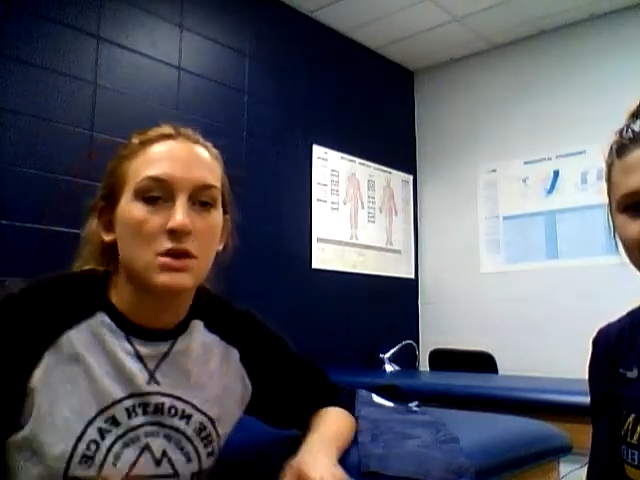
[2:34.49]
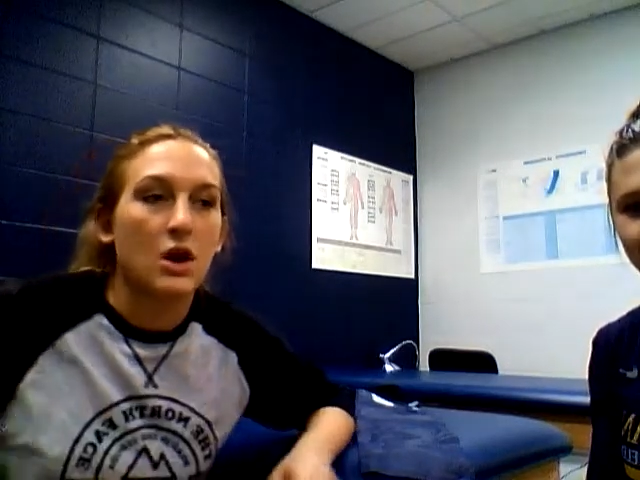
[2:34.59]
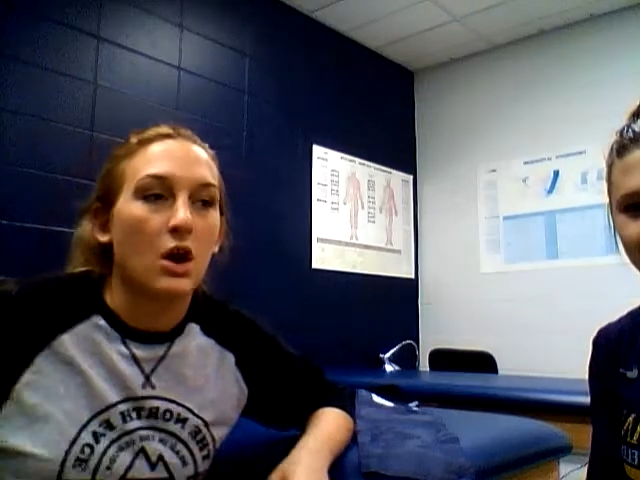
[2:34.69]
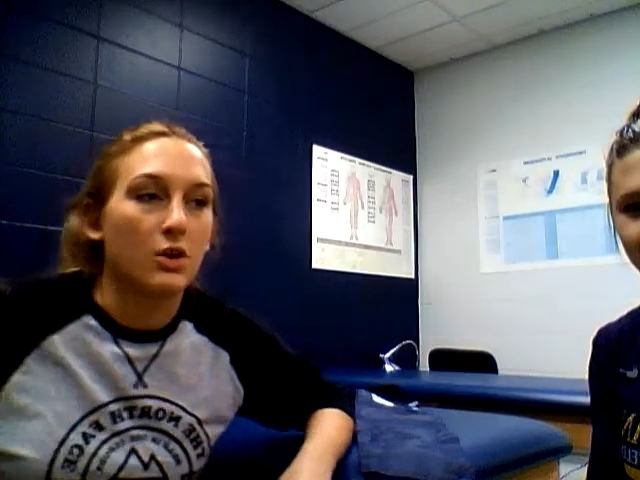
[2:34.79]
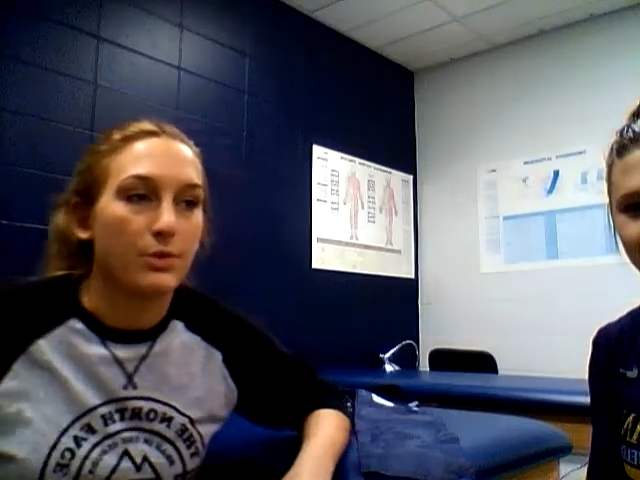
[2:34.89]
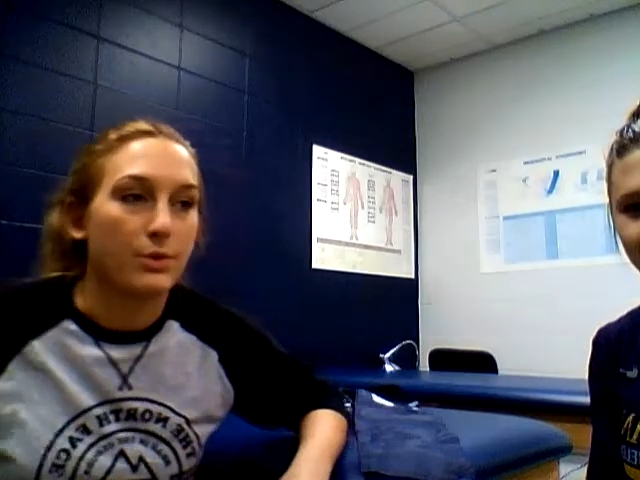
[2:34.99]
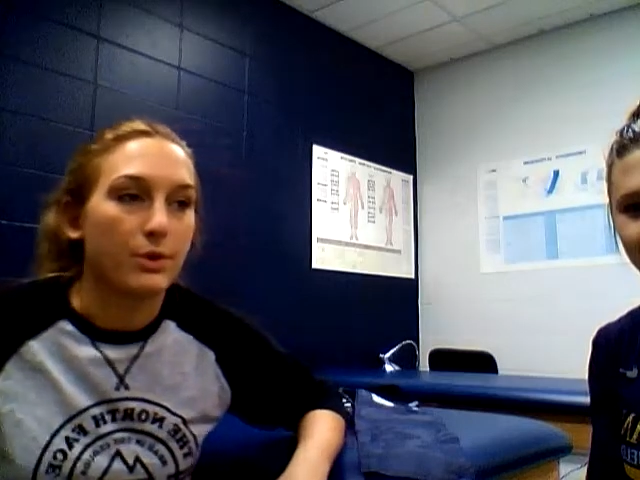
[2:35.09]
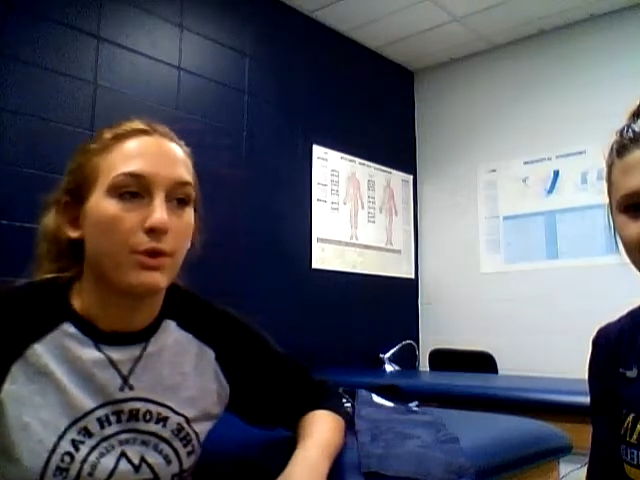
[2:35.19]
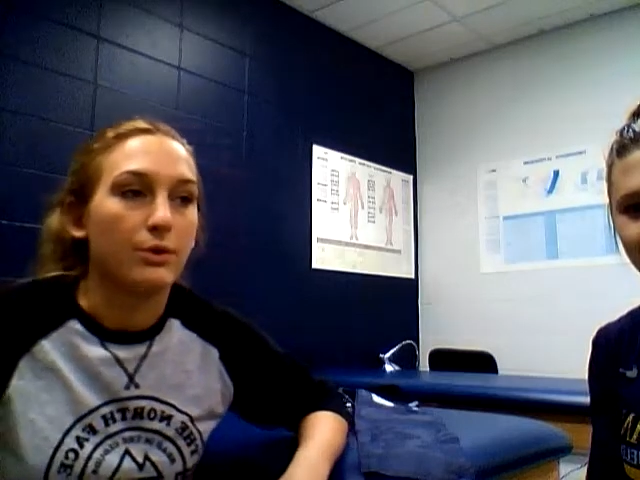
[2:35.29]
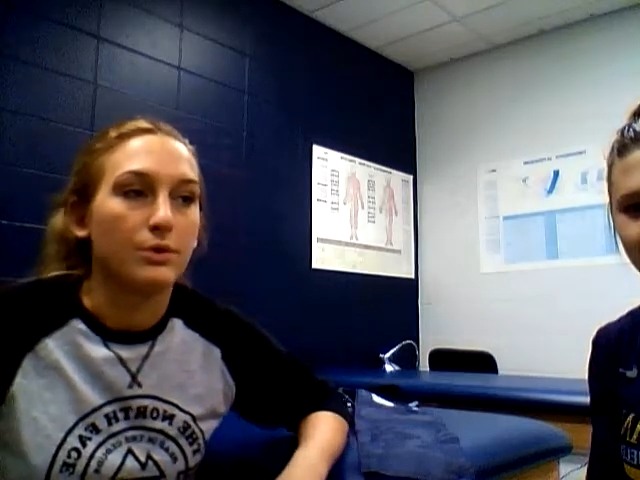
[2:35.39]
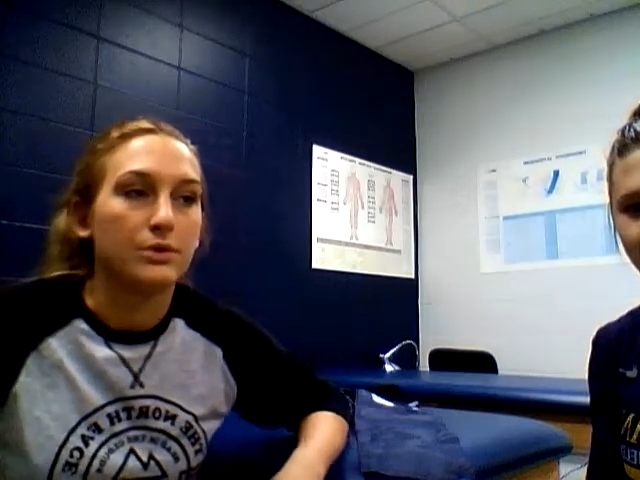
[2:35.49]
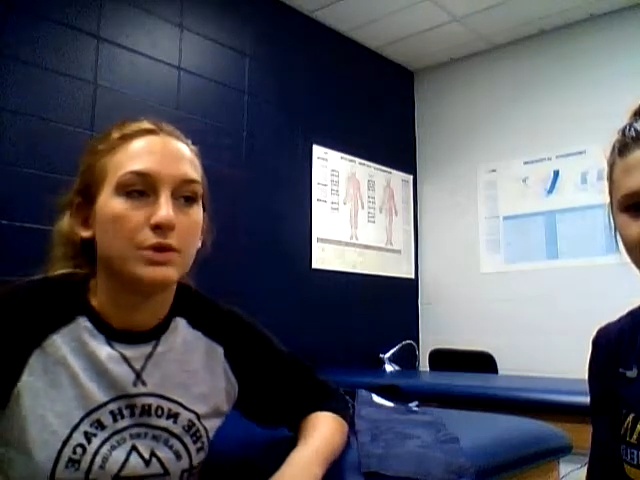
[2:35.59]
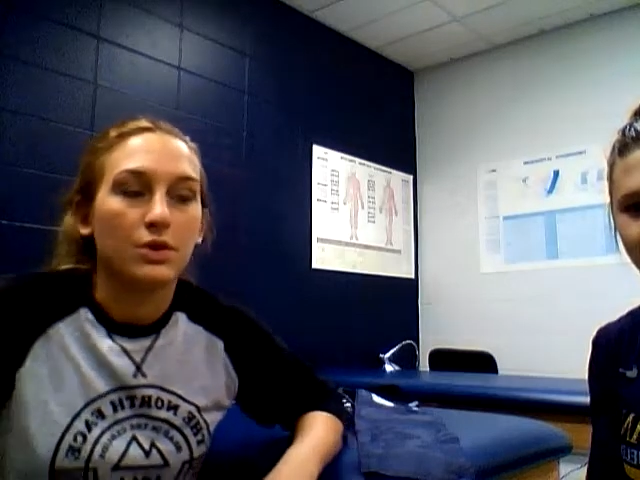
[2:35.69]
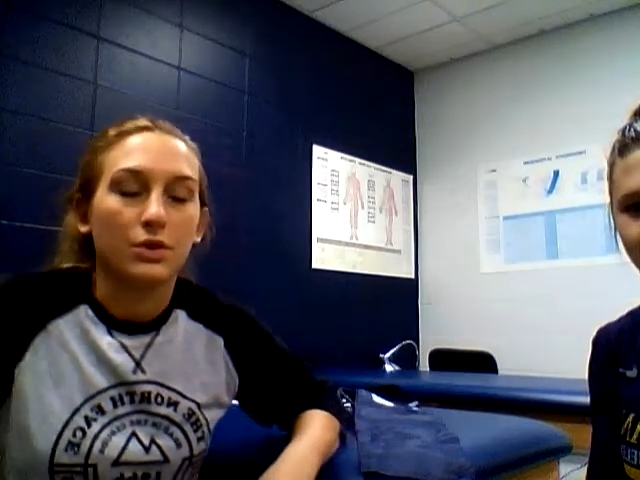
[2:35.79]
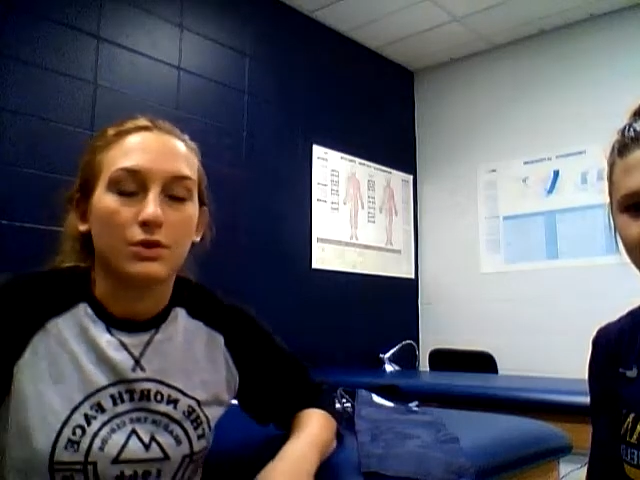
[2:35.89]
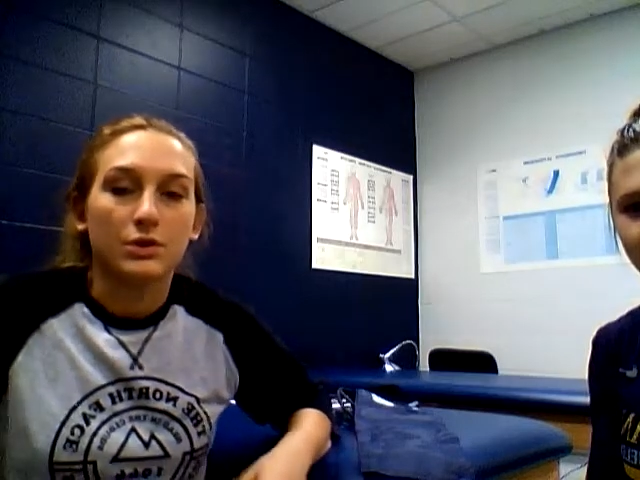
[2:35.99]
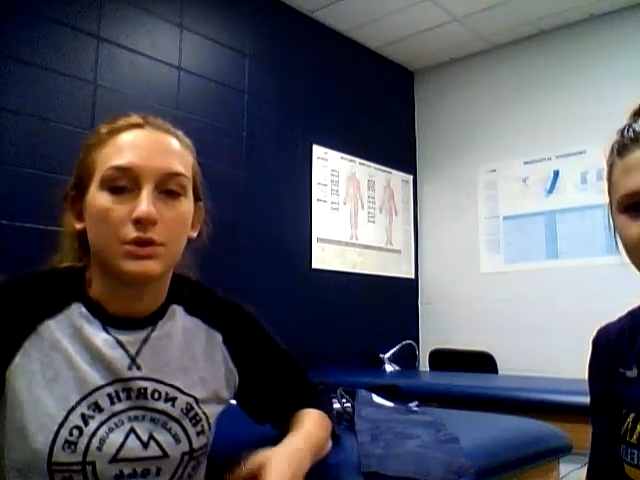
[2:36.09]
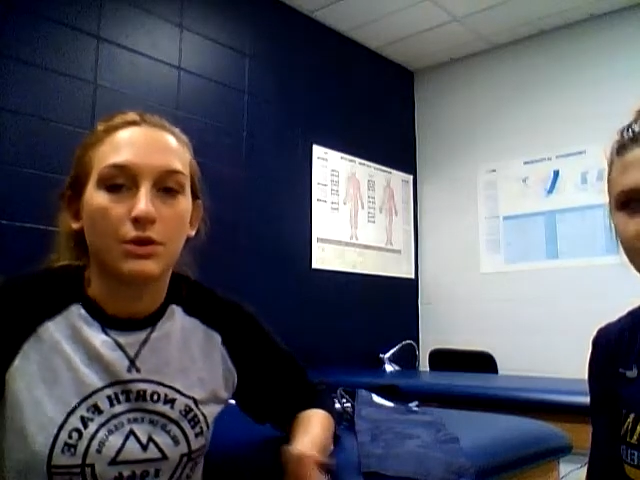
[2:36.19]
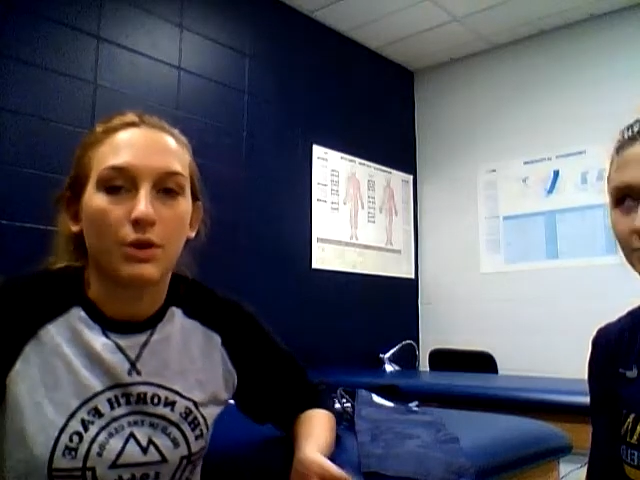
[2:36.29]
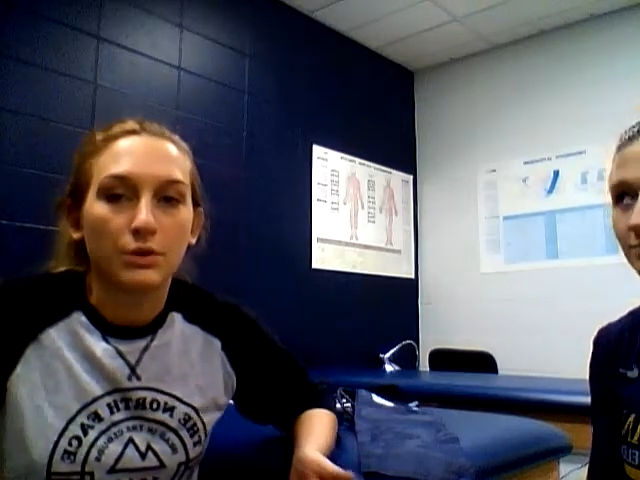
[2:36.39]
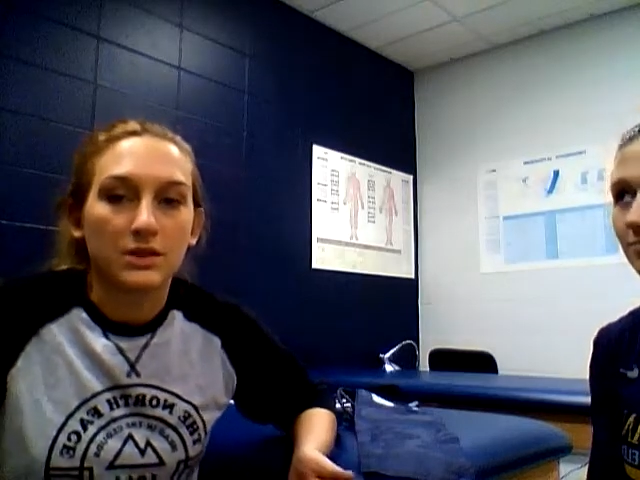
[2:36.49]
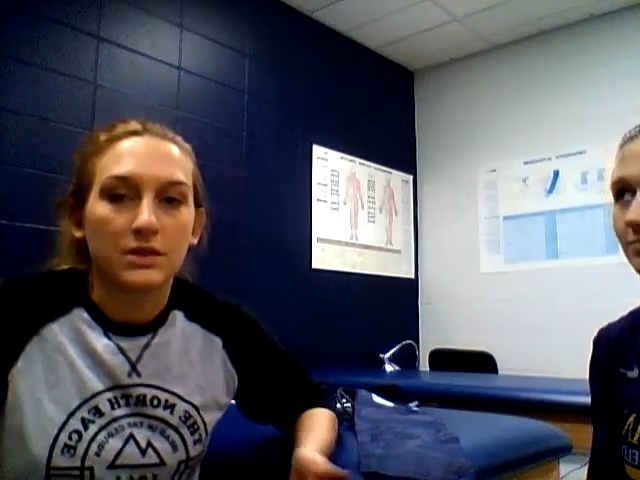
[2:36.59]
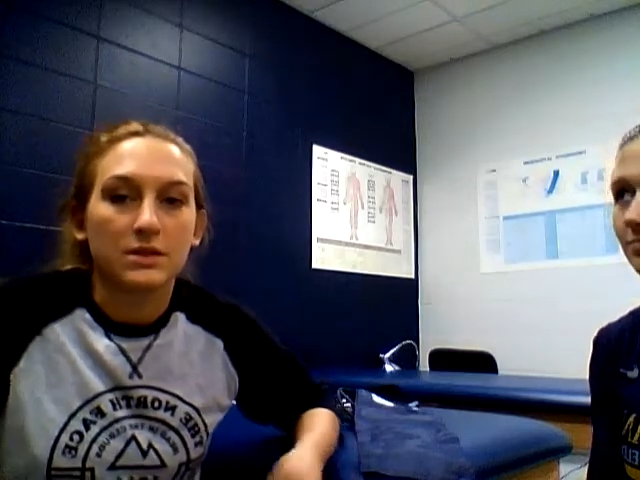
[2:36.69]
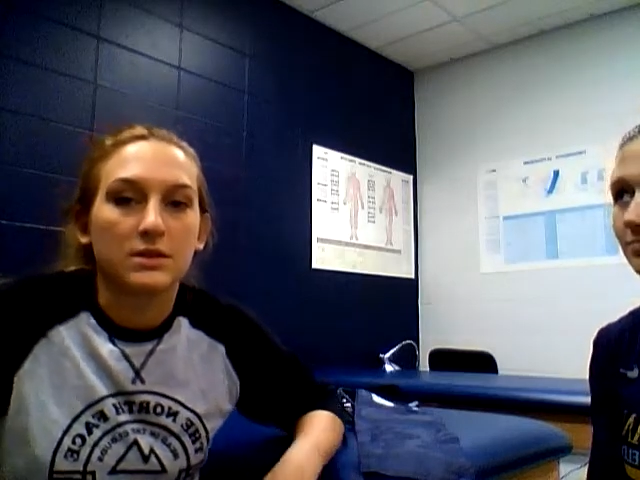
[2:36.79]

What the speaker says: atherosclerosis,